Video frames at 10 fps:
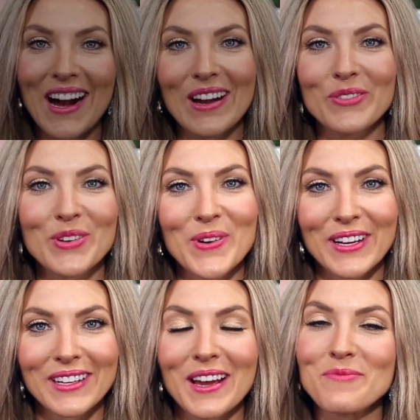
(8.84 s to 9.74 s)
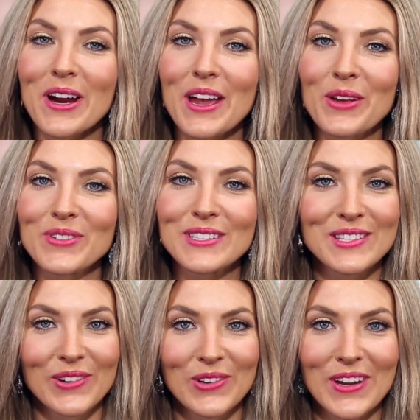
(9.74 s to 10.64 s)
Hi everyone, I'm BryAnn with
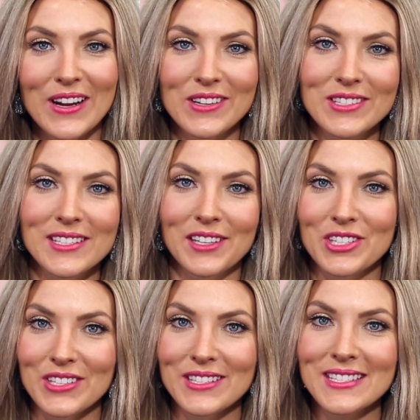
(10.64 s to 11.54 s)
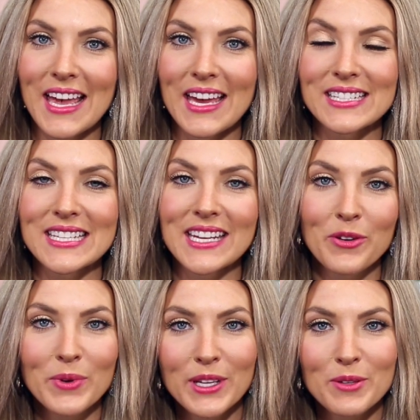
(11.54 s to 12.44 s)
Sono Hair Extensions, and
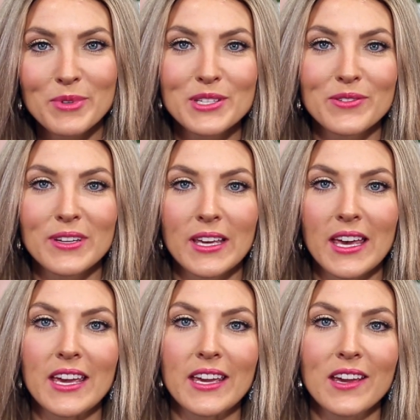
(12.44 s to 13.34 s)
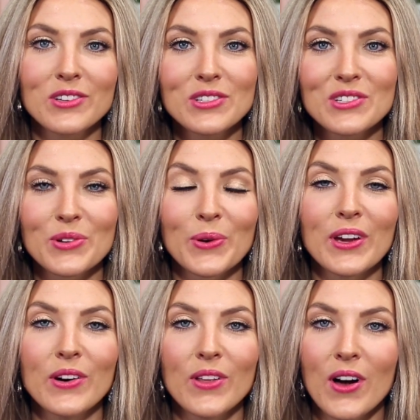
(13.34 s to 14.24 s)
today we're going to be doing a hair
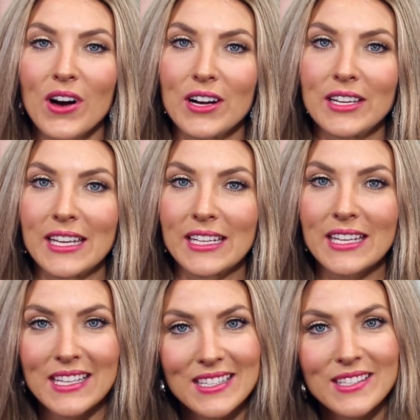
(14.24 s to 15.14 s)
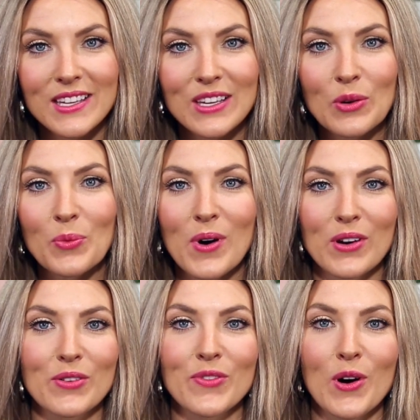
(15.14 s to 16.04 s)
tutorial on an easy
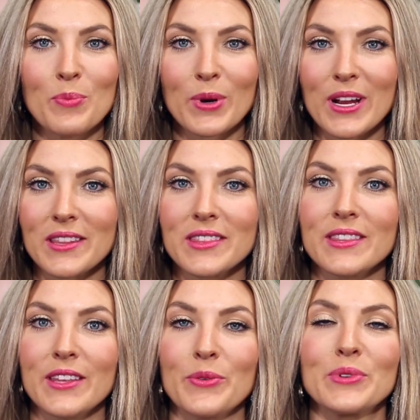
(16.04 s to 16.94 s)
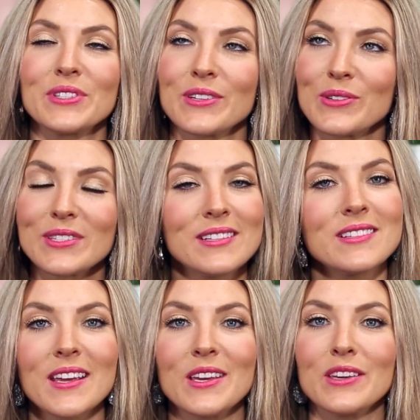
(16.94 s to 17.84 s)
waterfall braid that will seriously
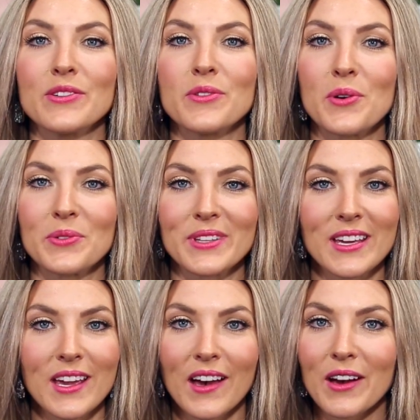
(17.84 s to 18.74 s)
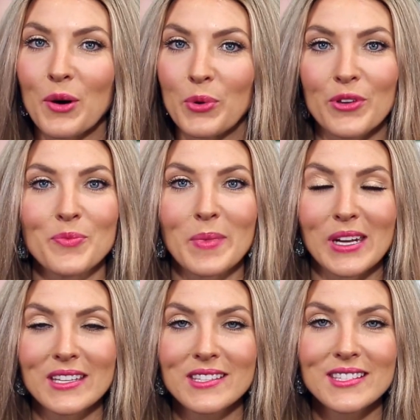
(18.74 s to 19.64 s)
take you only a couple of
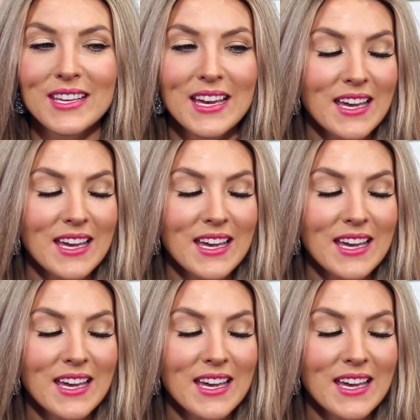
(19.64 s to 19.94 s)
minutes.